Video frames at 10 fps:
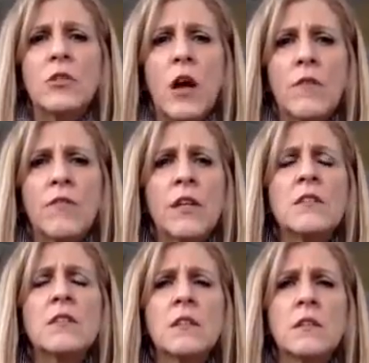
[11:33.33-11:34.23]

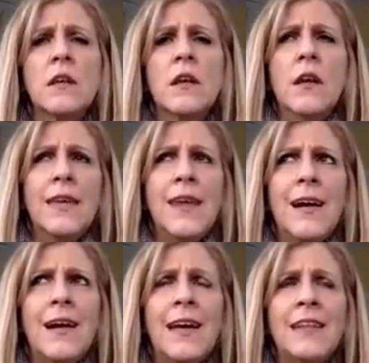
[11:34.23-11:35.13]
confidence and
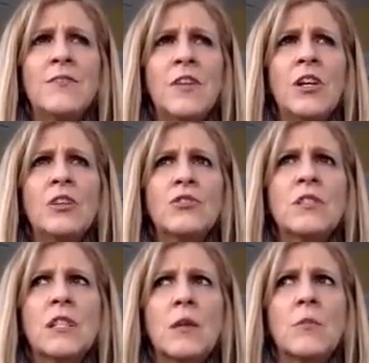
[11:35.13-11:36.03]
yeah, and it's very
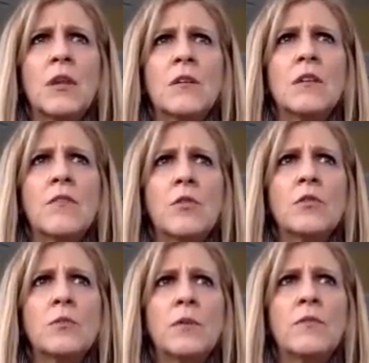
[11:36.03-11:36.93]
interesting because I've always
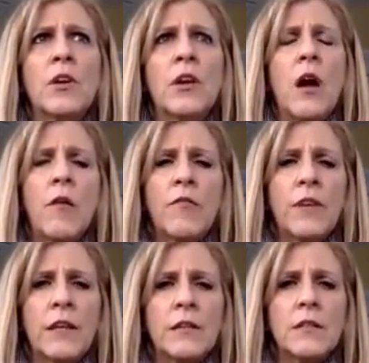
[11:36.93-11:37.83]
been very
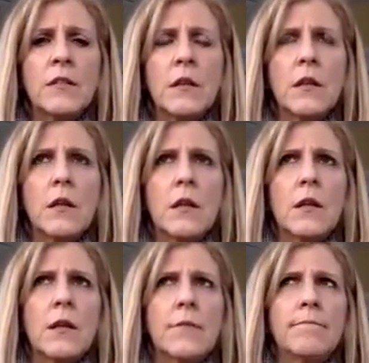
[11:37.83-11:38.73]
confident.
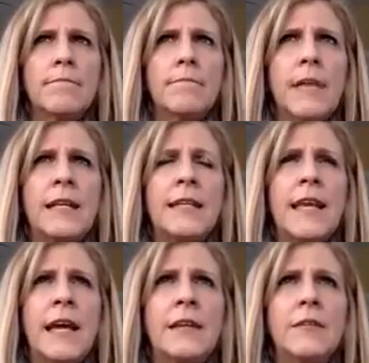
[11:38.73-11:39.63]
And
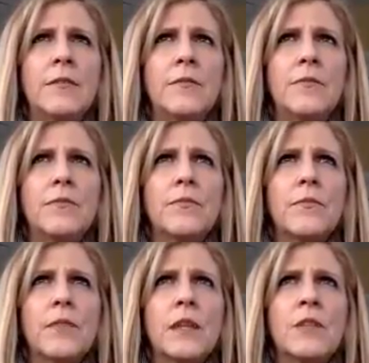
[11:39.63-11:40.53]
yet
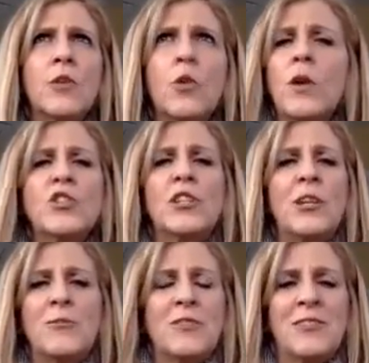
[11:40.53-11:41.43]
the questioning
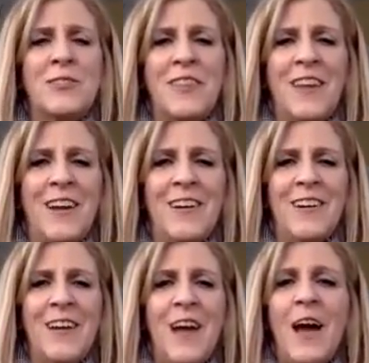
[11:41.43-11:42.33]
was still there.
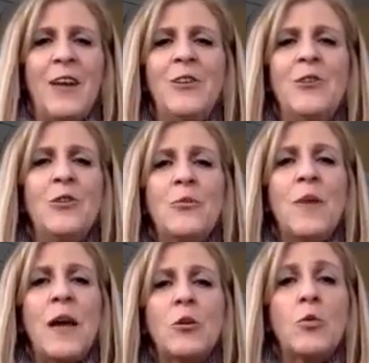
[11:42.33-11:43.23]
No
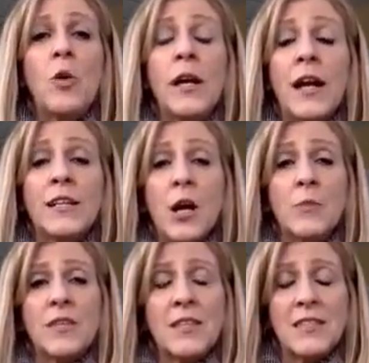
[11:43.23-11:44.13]
matter what, I'd come
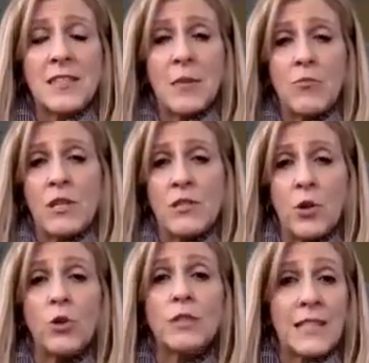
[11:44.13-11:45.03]
to the same
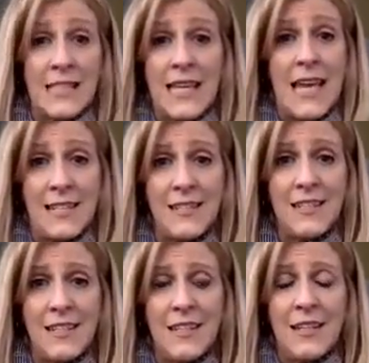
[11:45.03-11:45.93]
result at the end,
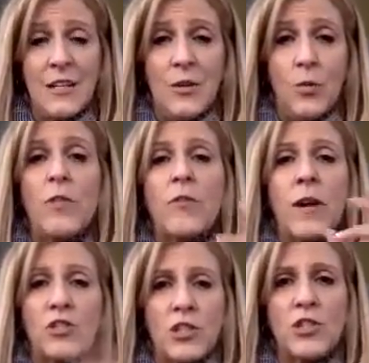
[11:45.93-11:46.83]
whether I
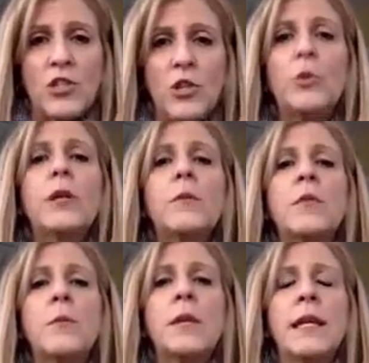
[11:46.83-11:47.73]
just knew it at the
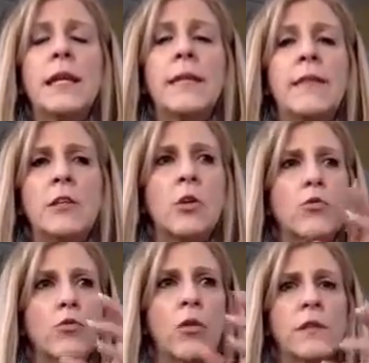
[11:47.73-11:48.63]
beginning and then you go
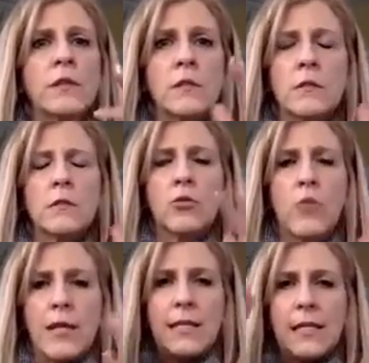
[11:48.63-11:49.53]
through all this
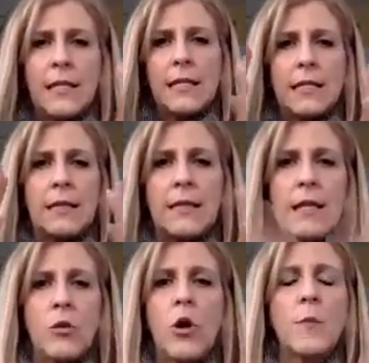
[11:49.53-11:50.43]
craziness and then
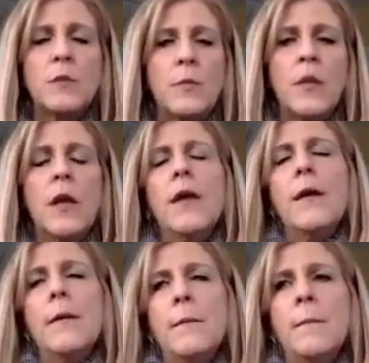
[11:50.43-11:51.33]
it comes,
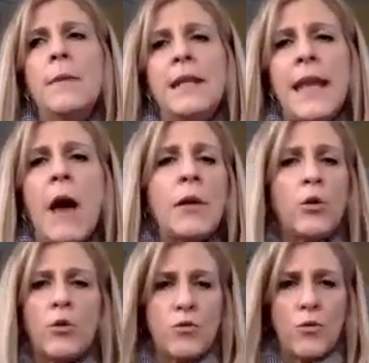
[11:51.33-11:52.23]
but now I don't
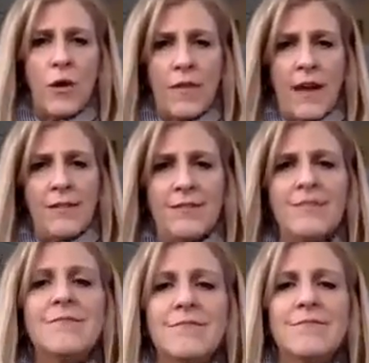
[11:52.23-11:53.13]
go through all that.
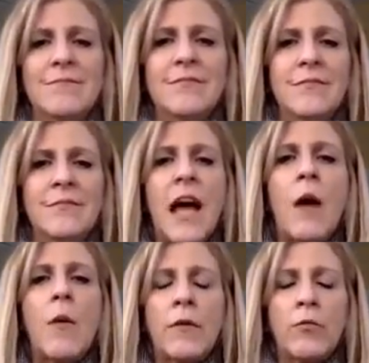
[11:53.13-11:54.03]

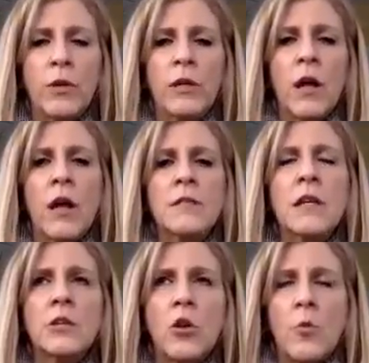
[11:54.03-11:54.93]
Now I realize I
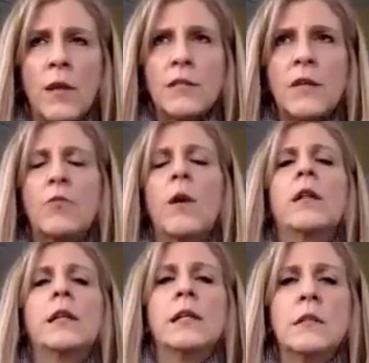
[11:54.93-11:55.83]
know myself
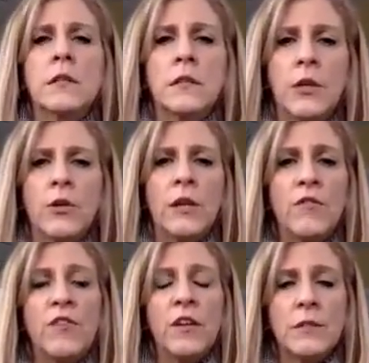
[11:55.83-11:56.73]
well, it's clear, it
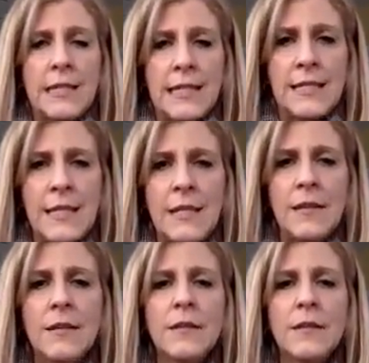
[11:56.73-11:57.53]
feels easy.